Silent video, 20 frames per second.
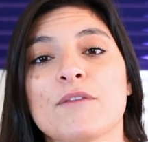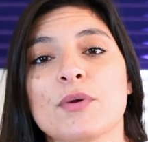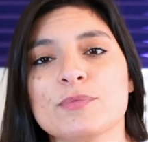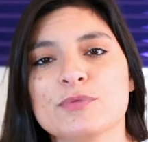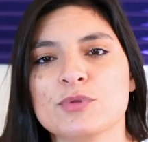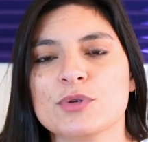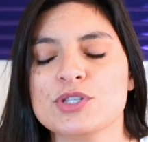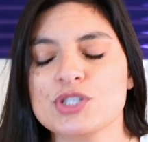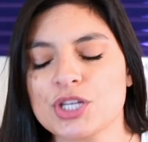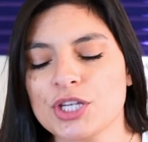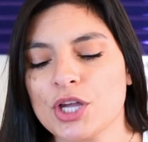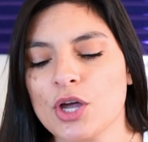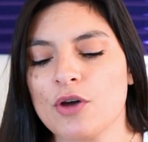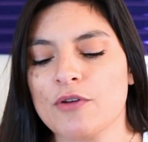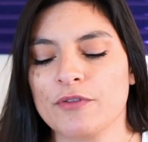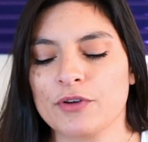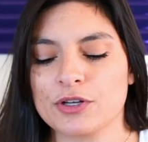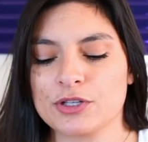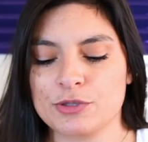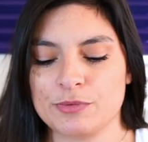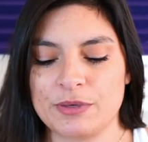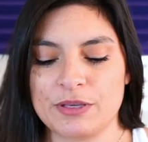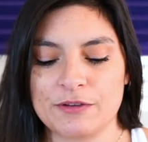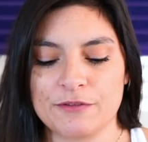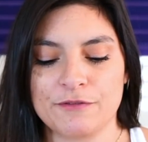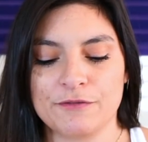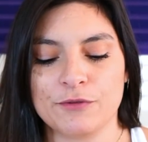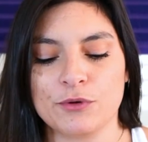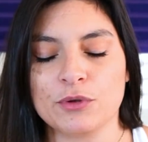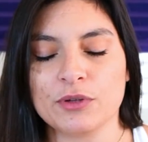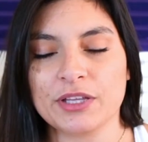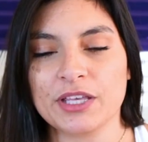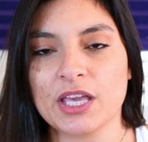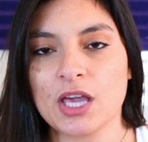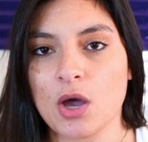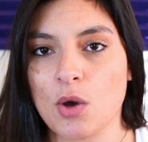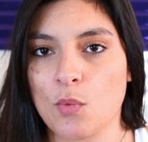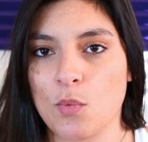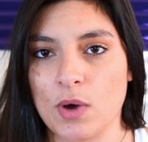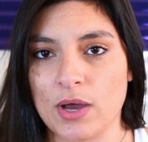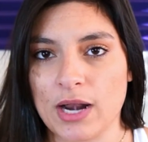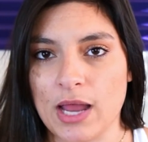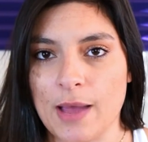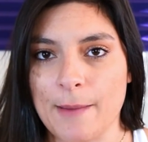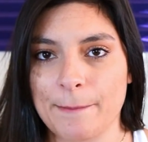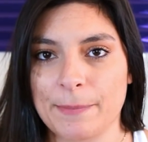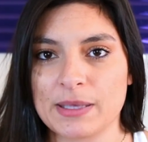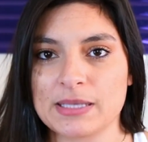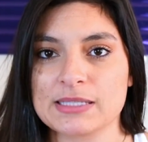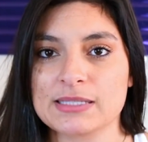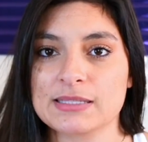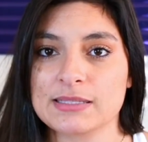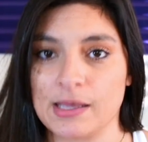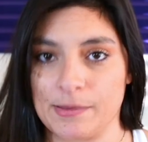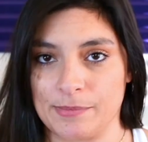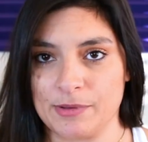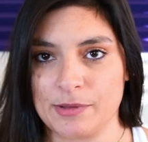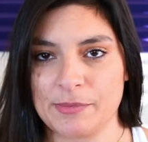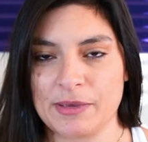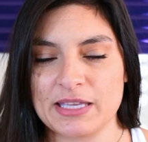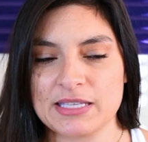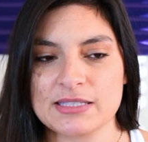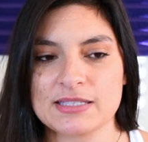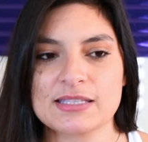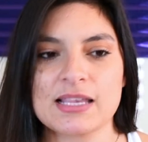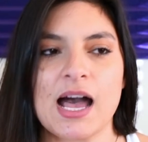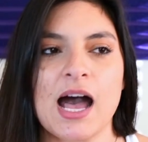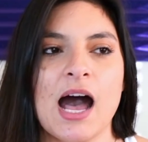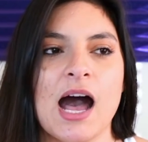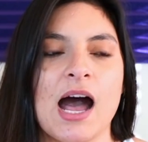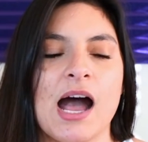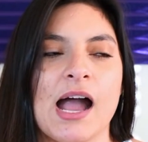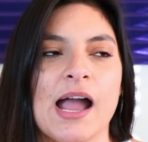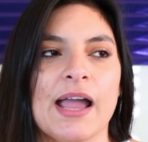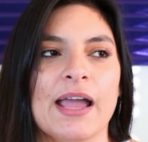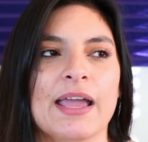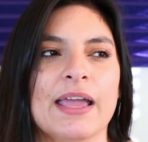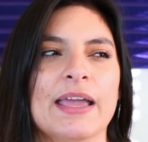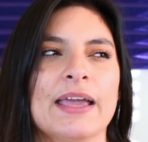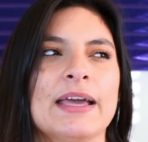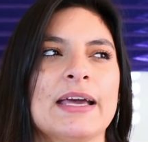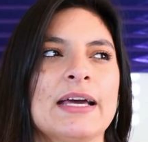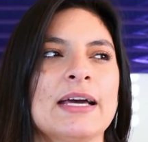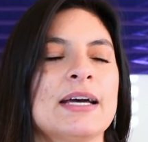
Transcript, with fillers: From switching over to being fully one up supplements, I